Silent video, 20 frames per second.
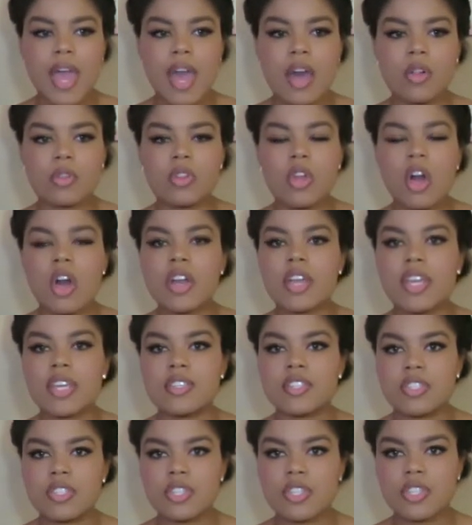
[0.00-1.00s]
long
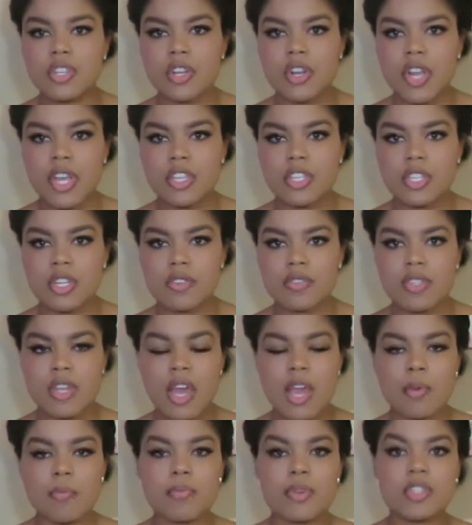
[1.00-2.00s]
is the duration of
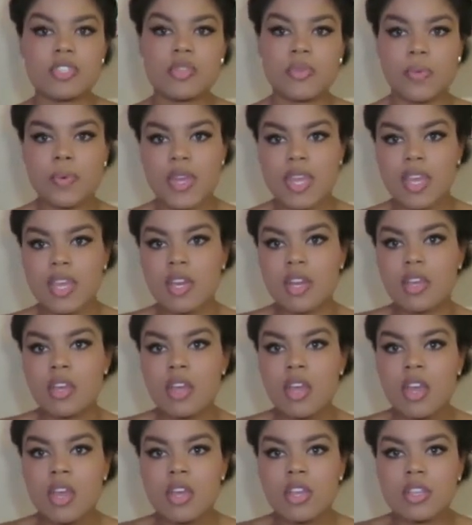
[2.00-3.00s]
time between
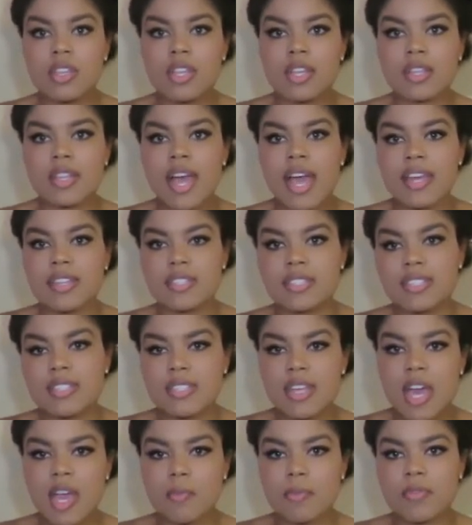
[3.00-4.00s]
the
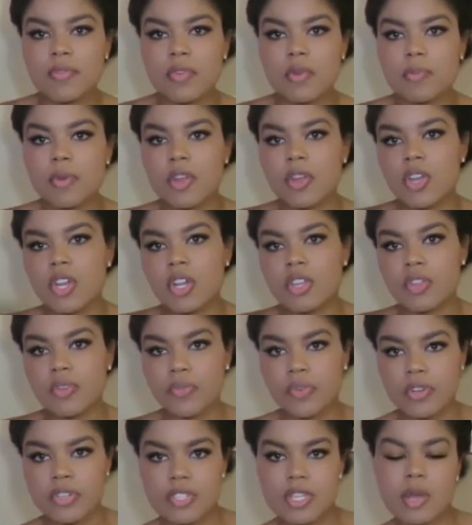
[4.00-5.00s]
last time of your period and the
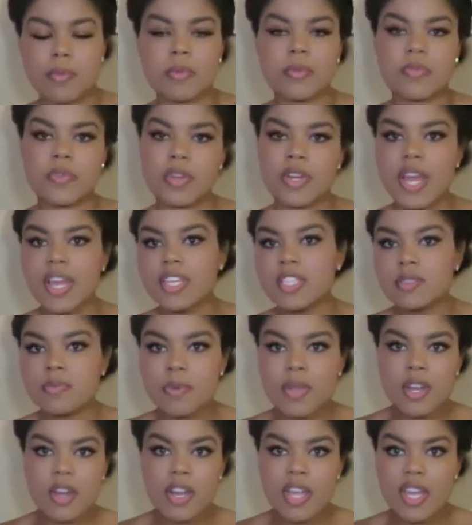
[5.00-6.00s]
first time of your next
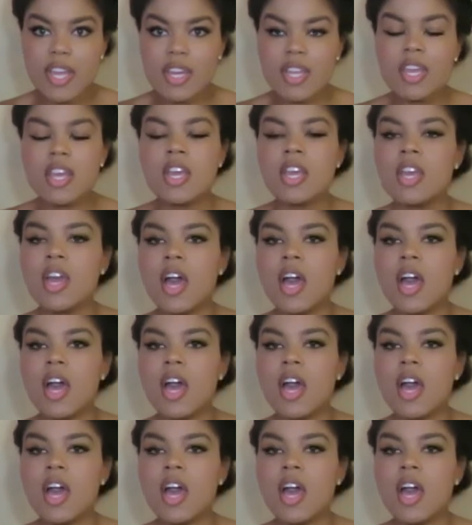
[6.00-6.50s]
period.